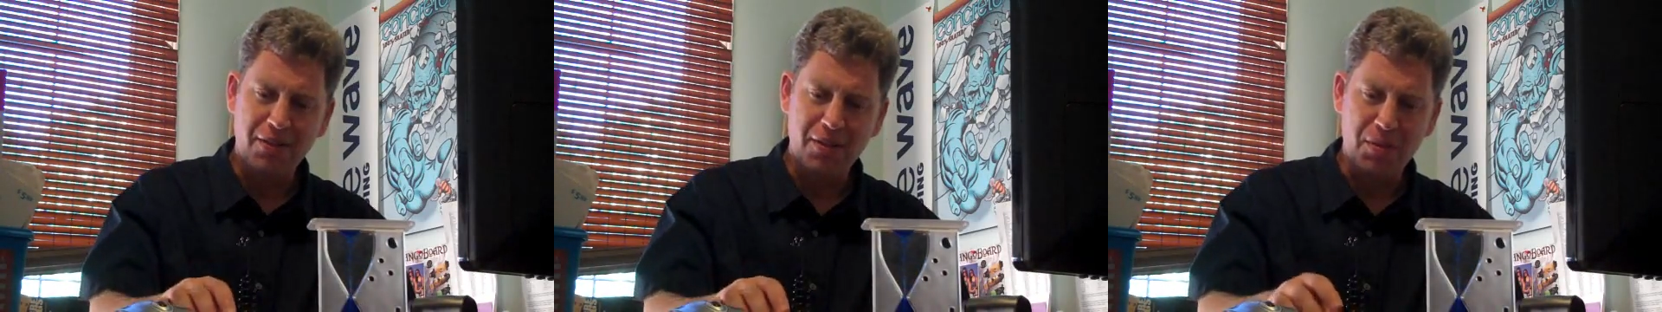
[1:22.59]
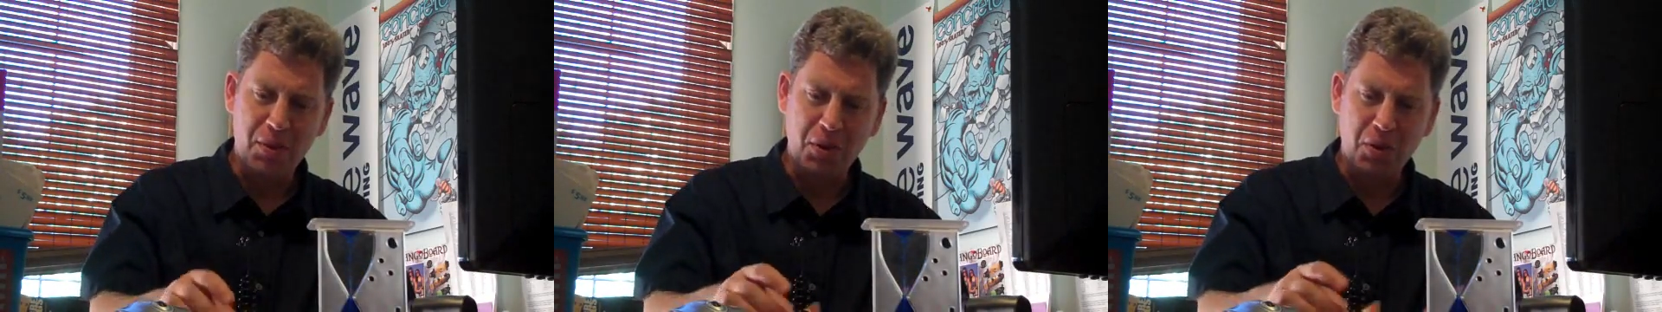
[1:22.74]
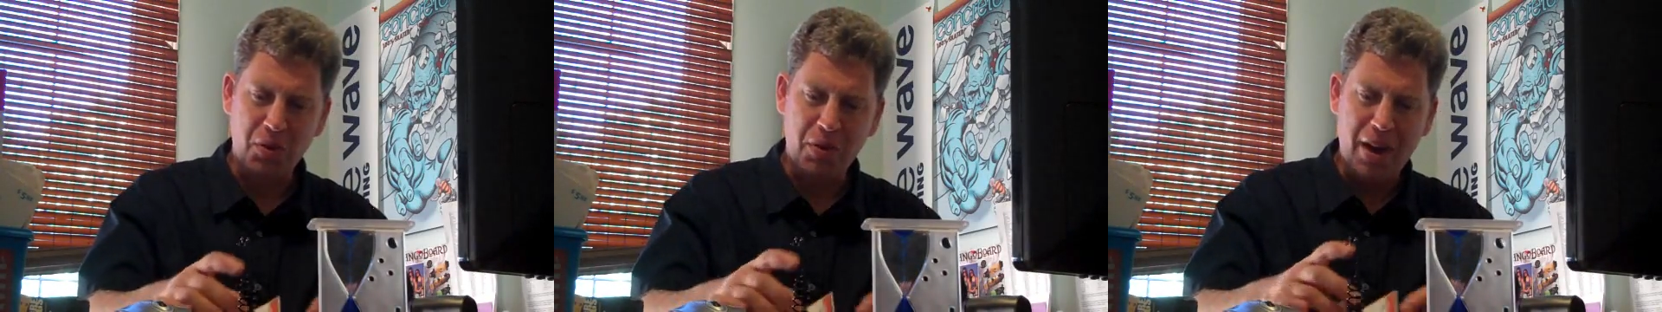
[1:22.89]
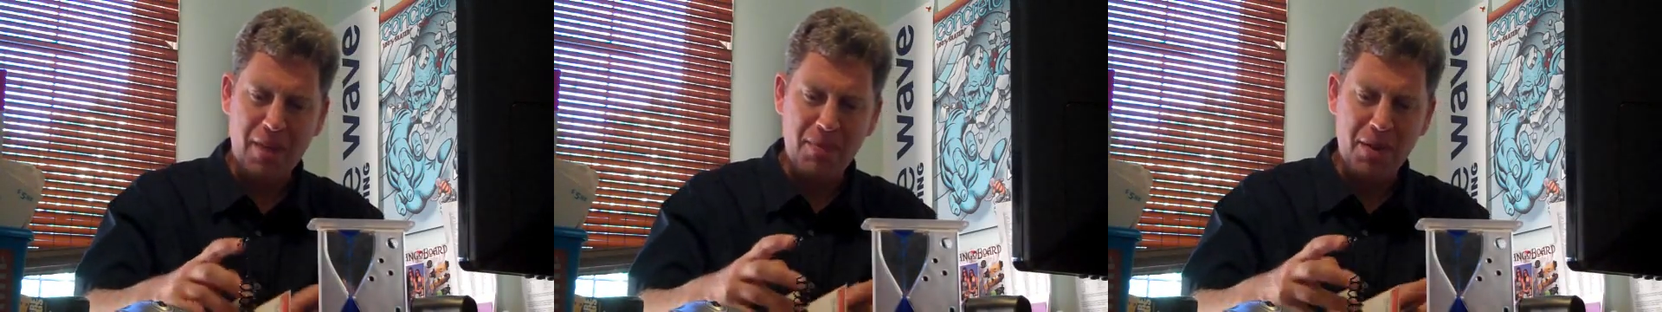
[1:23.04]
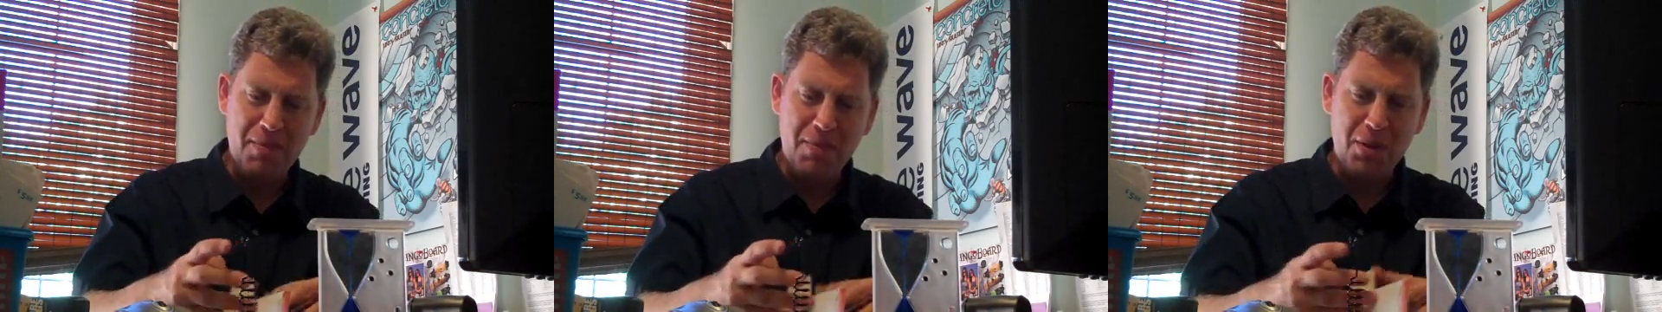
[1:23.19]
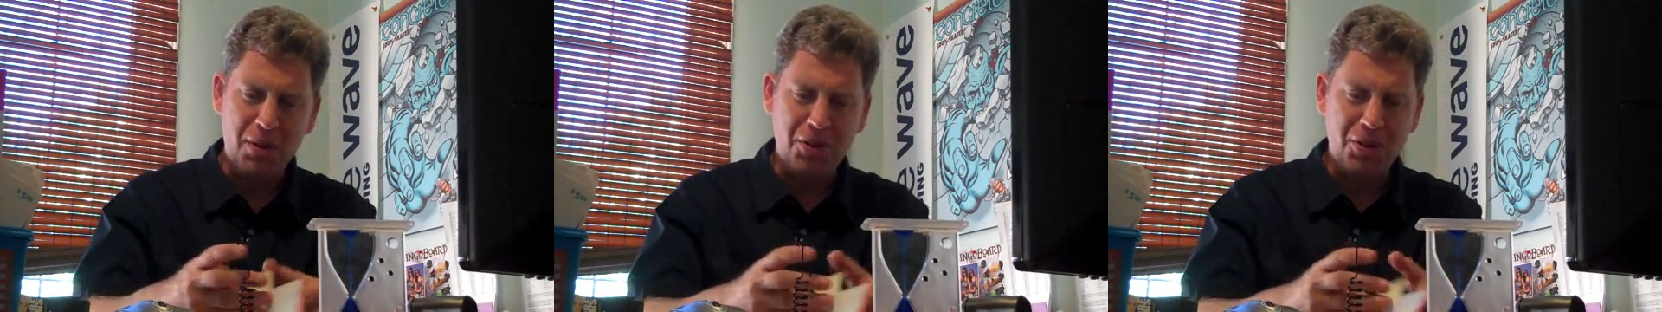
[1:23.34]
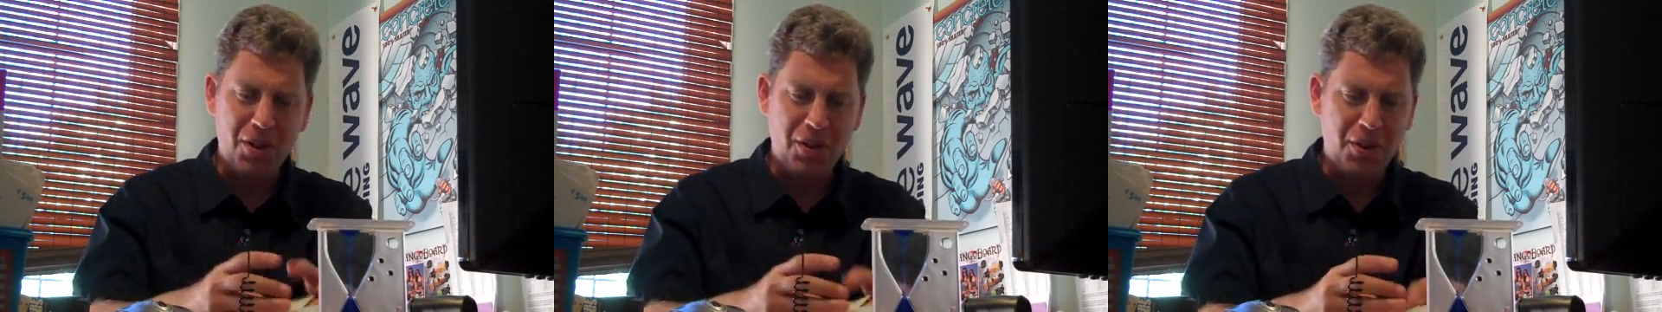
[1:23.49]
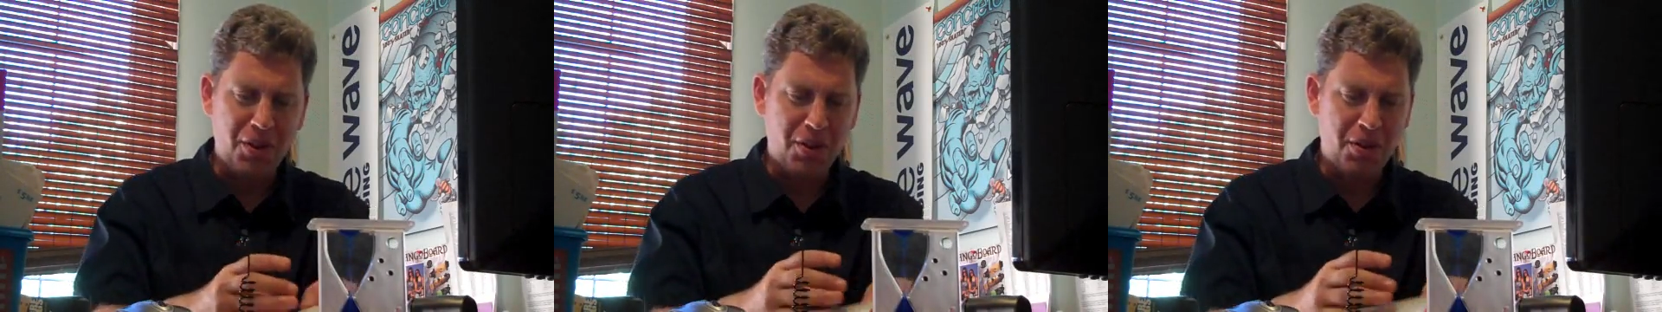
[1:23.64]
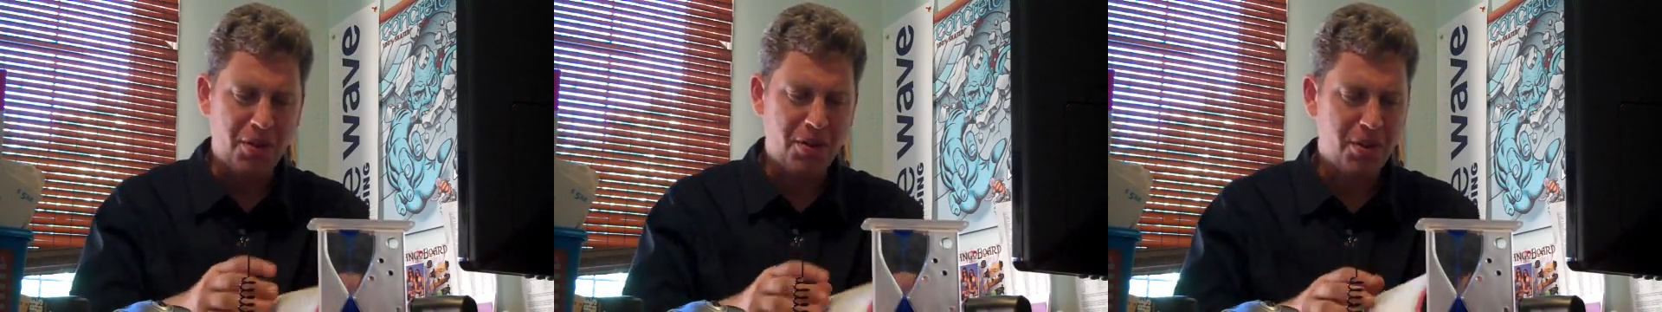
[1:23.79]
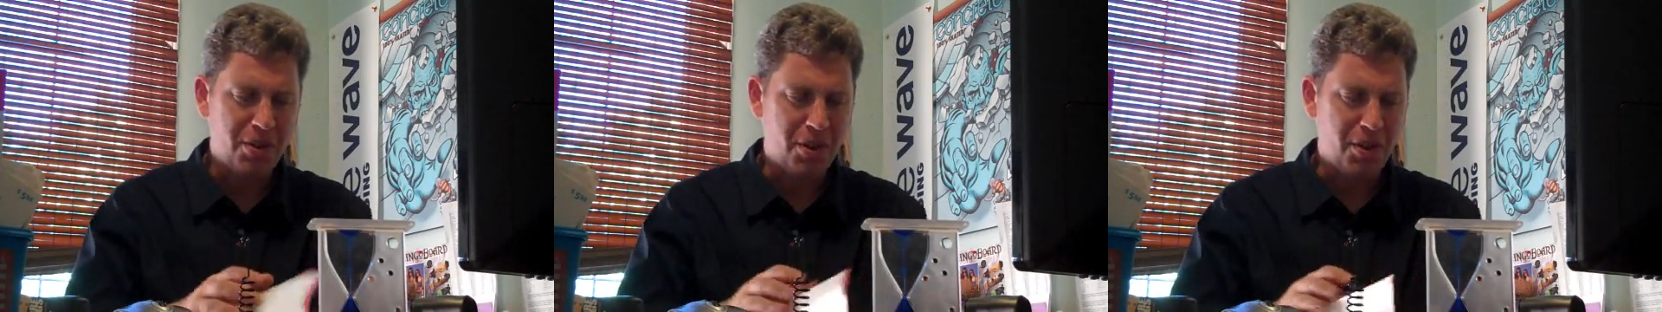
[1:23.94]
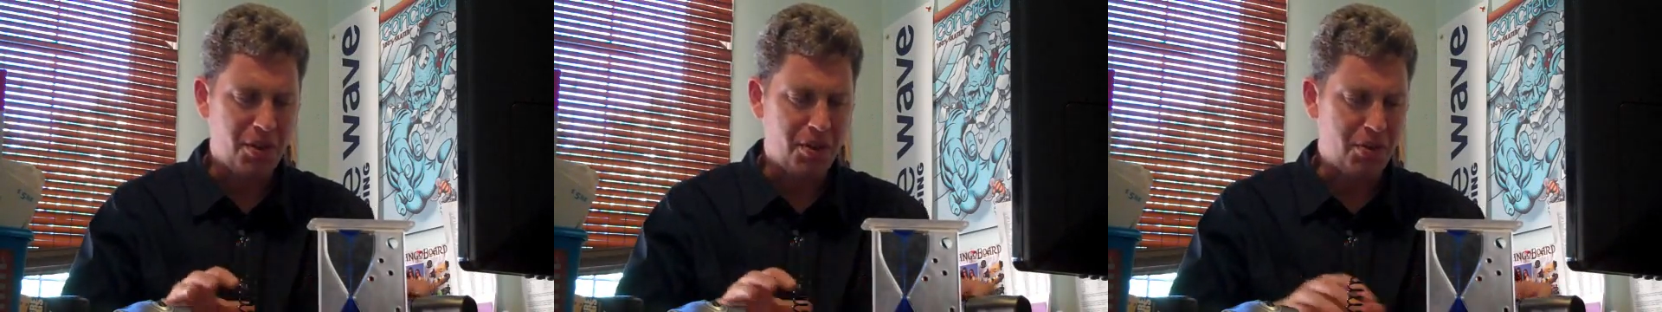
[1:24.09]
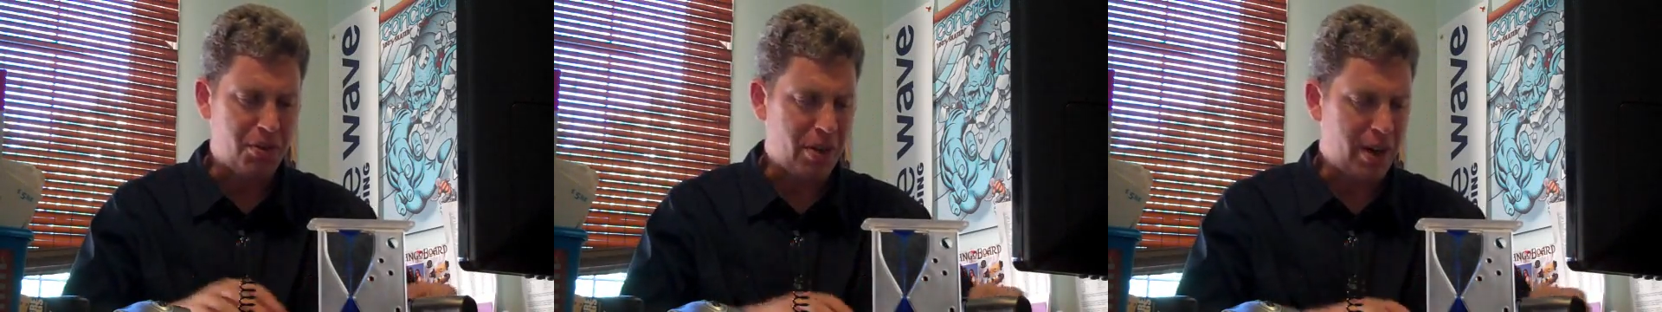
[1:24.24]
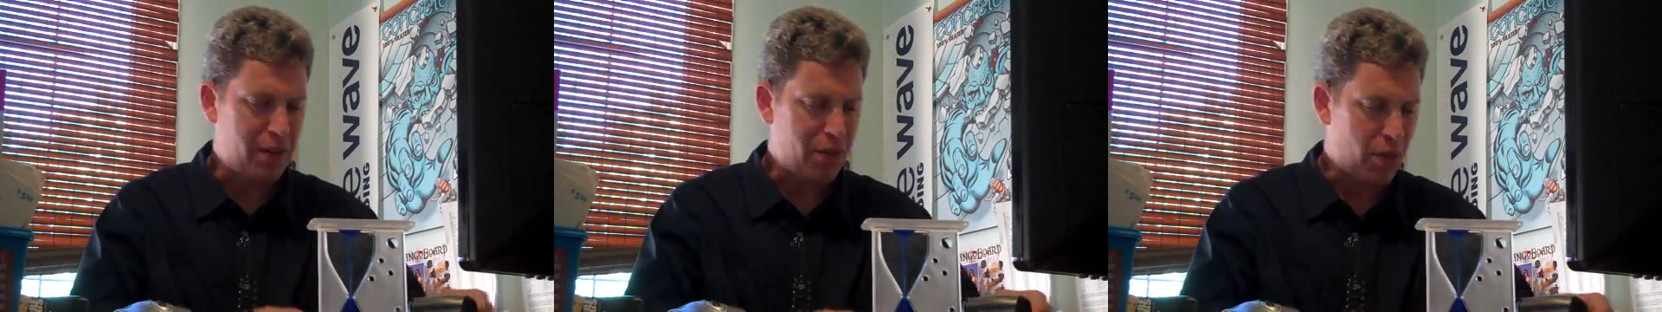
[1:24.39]
from the little ramp they built on their
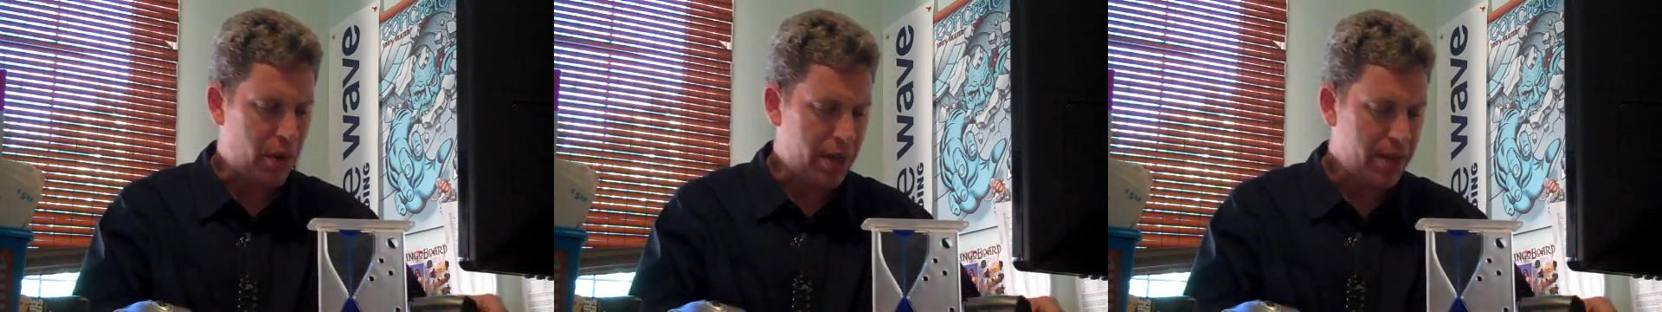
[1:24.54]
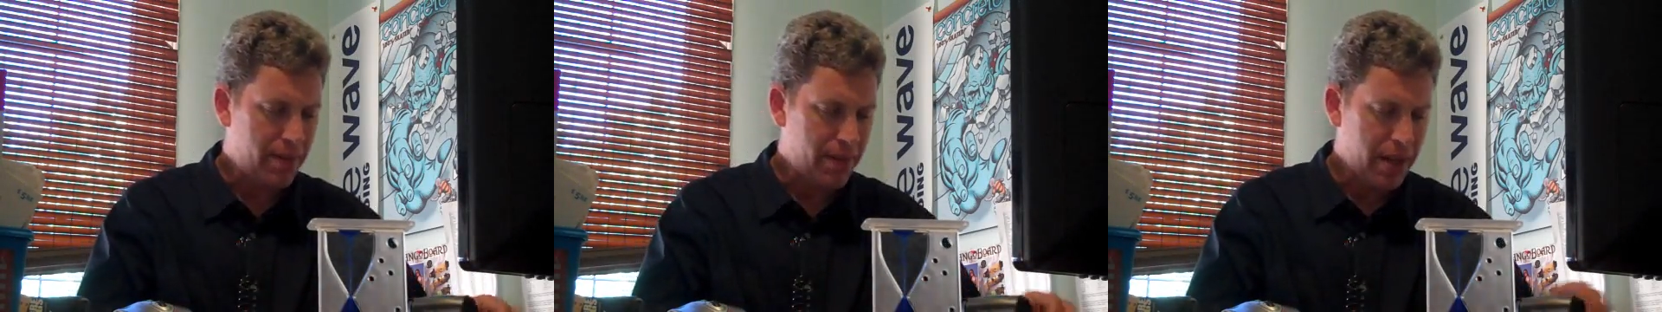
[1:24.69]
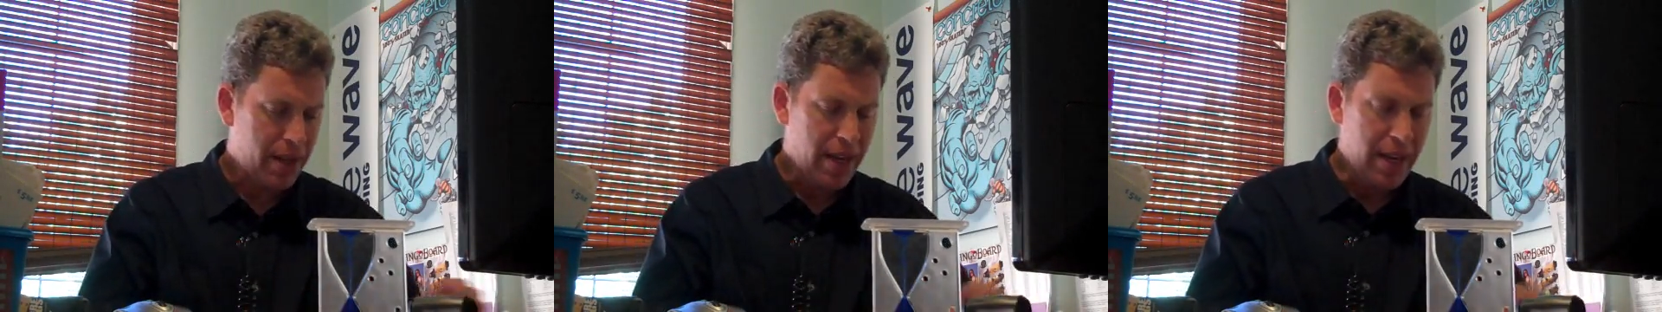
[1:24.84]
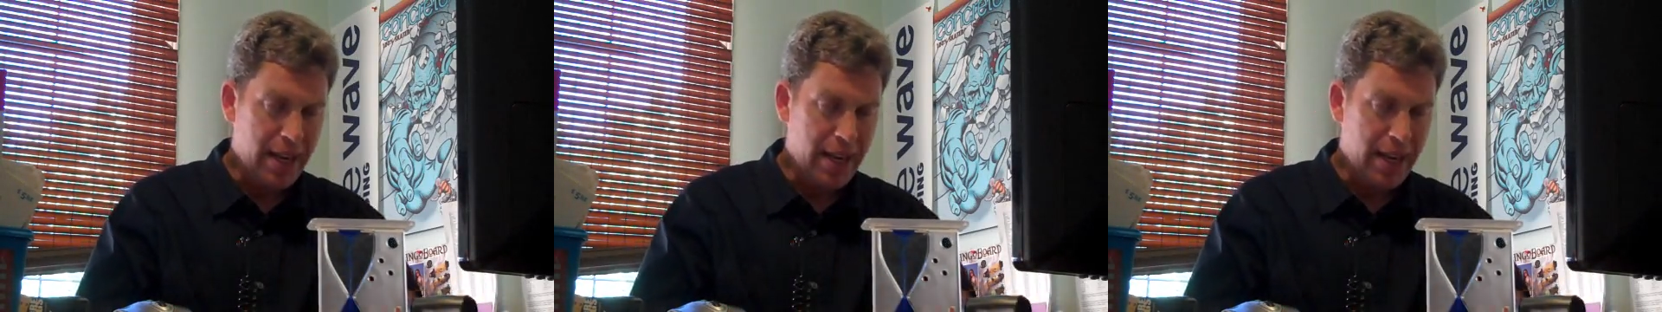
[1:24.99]
driveway.